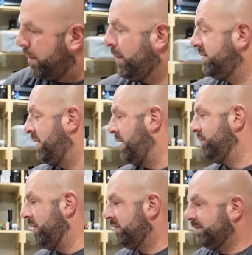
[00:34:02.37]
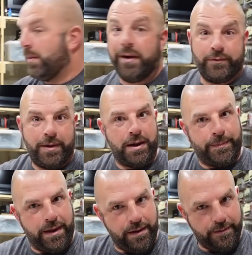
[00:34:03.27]
What's that address? My wife will knock
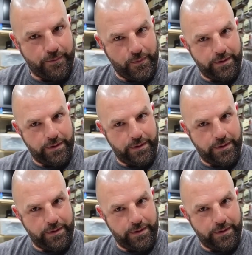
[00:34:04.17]
me out.